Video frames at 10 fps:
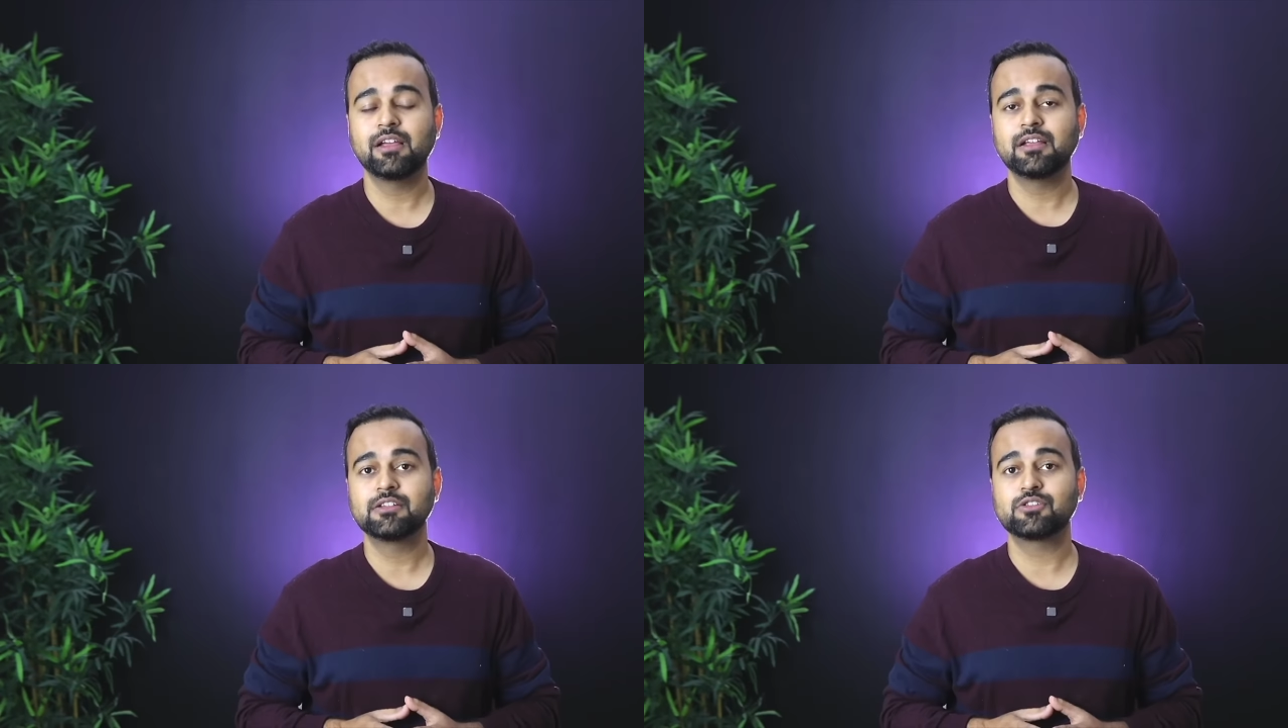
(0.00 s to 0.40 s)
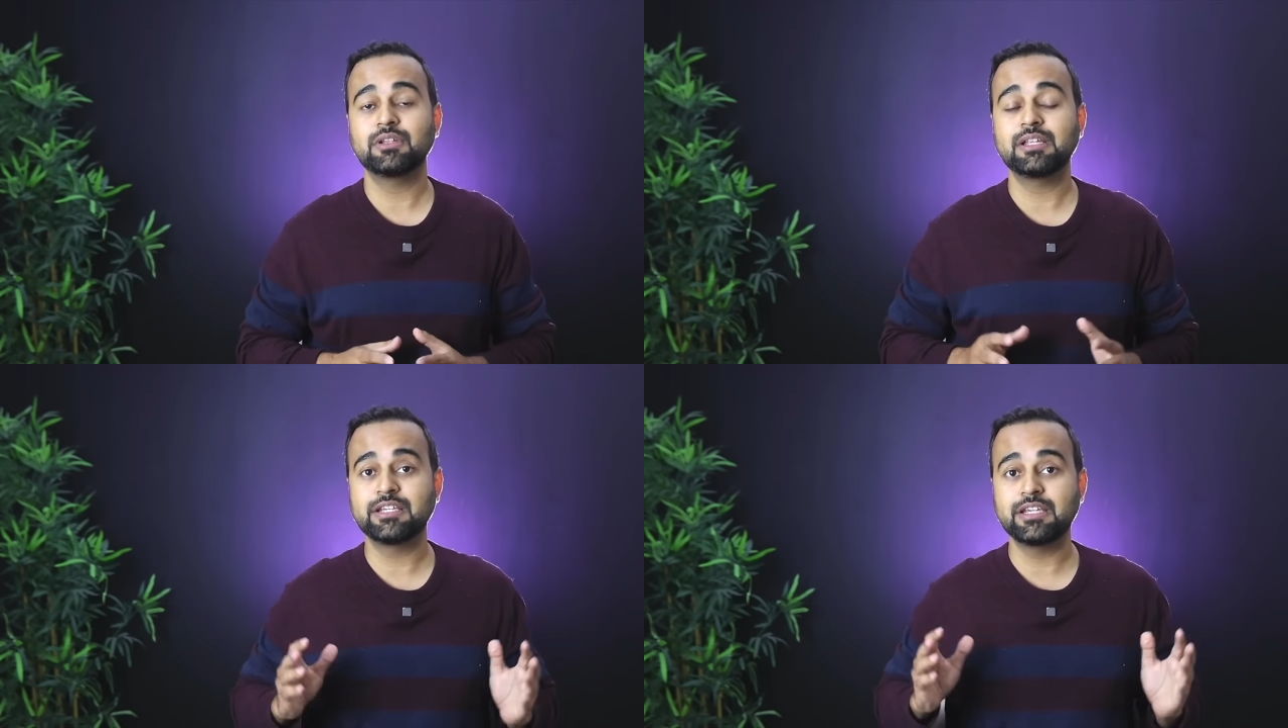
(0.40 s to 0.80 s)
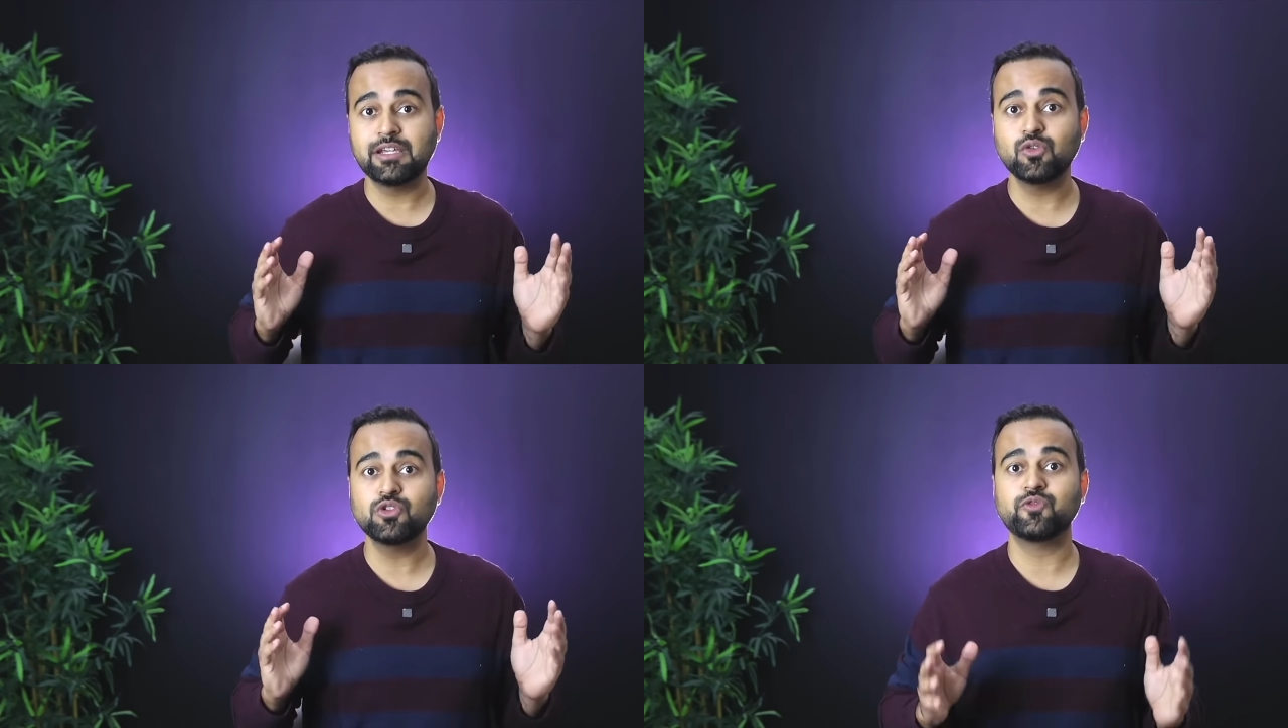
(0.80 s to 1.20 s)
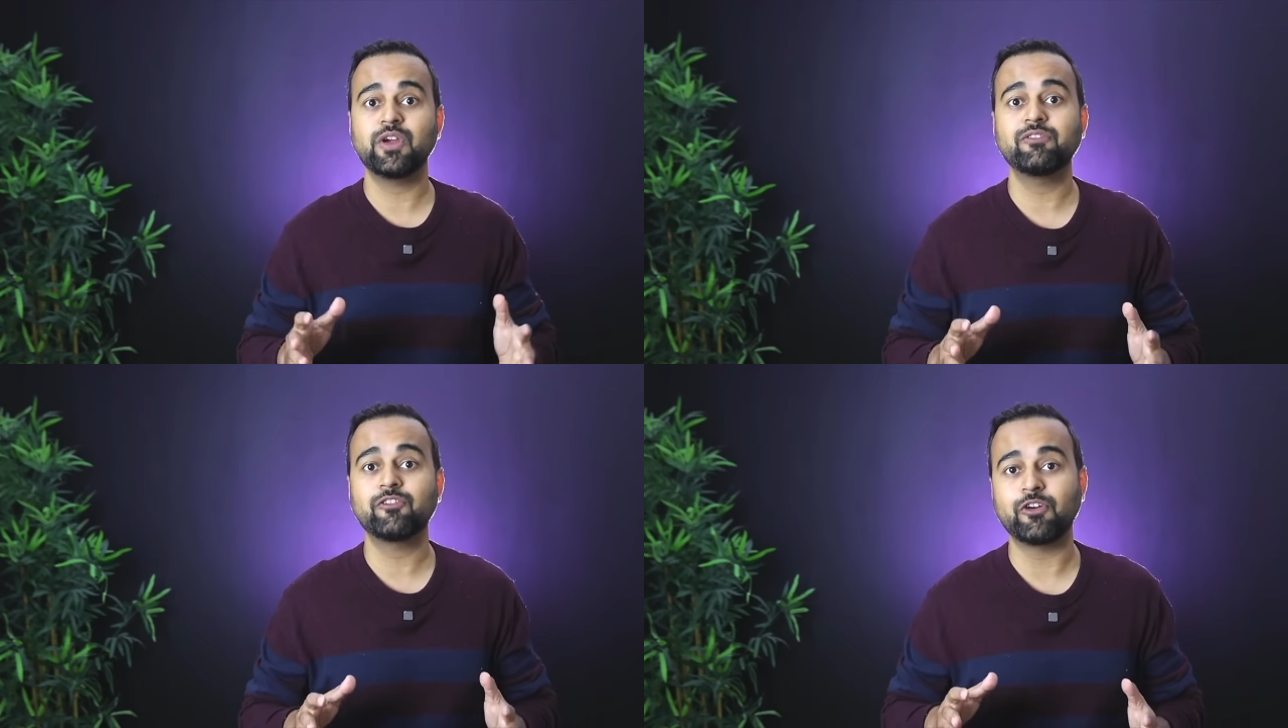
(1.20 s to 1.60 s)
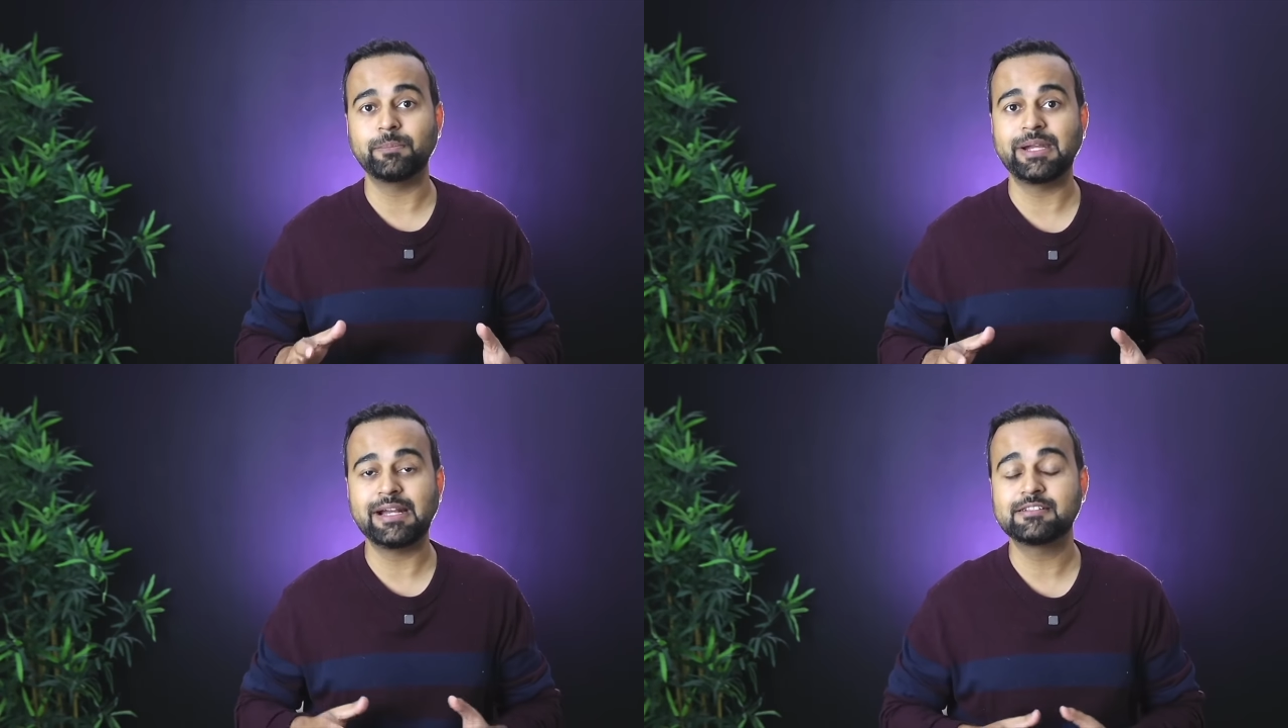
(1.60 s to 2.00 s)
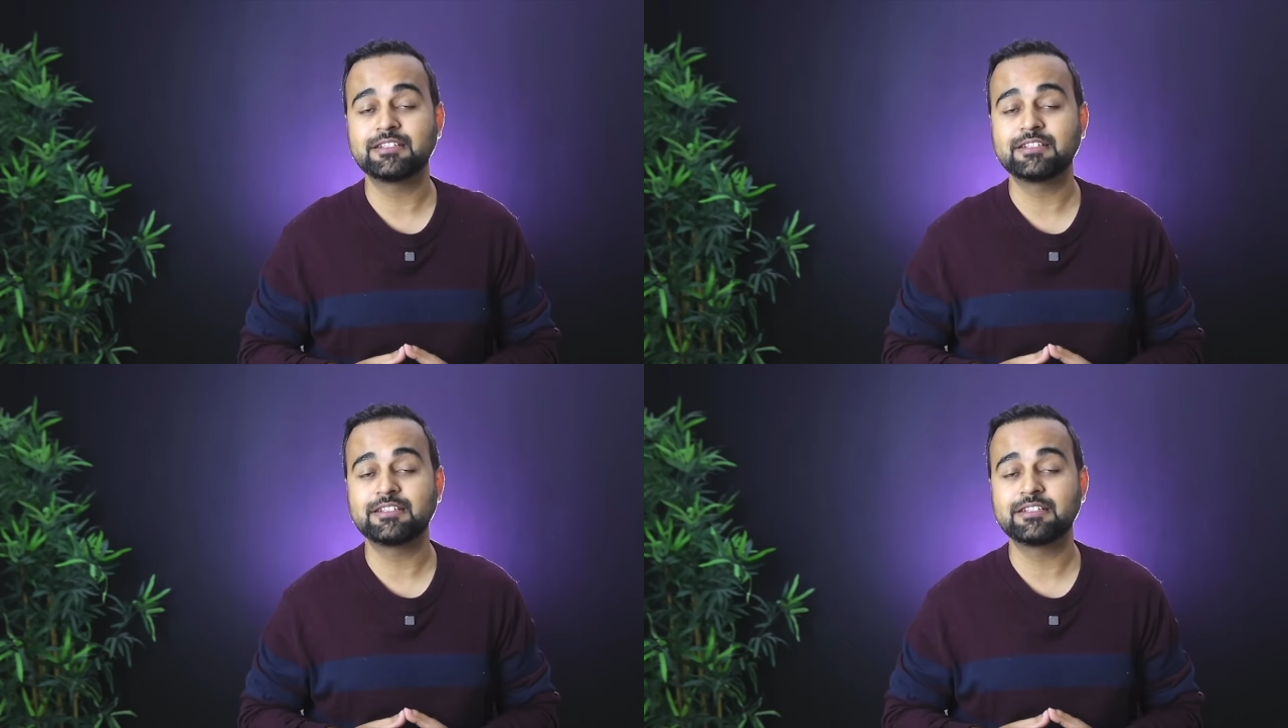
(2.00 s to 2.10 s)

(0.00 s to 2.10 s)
So in this huge wave of updates,